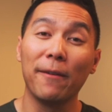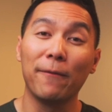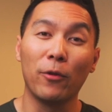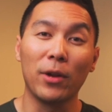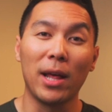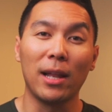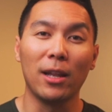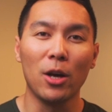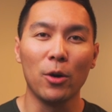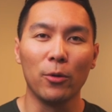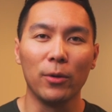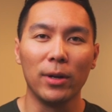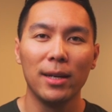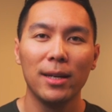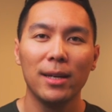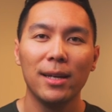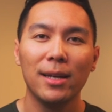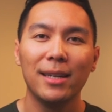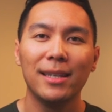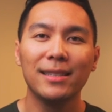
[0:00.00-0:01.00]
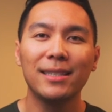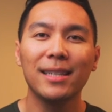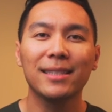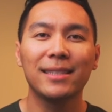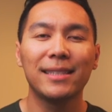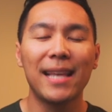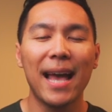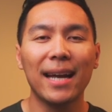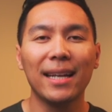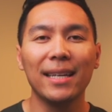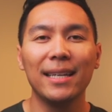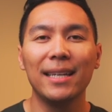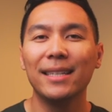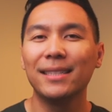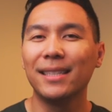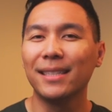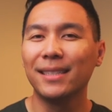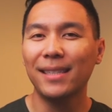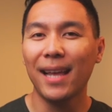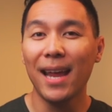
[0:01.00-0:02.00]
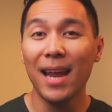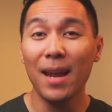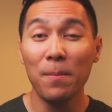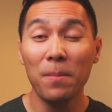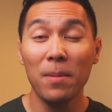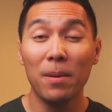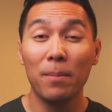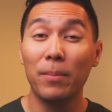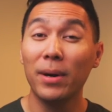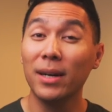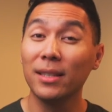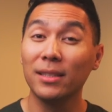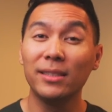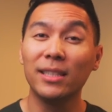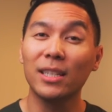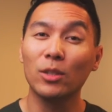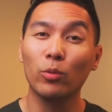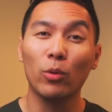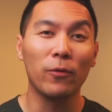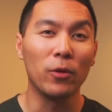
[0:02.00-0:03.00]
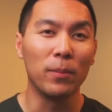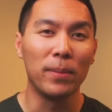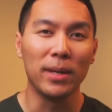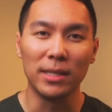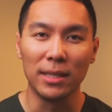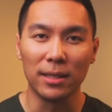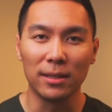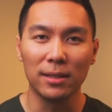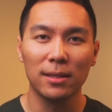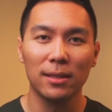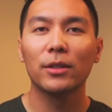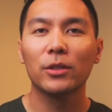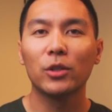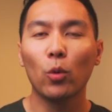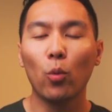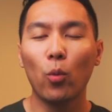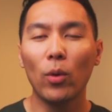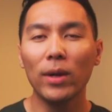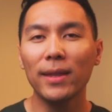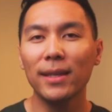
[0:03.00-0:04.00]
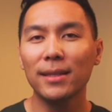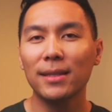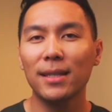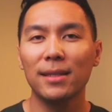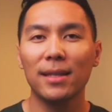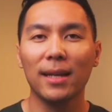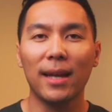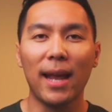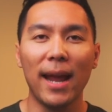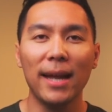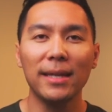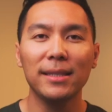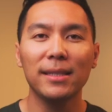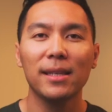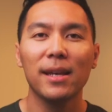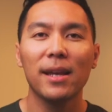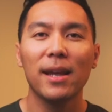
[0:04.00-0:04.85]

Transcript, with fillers: for that loan. This exactly is the same, but just with your business. So when this is the case,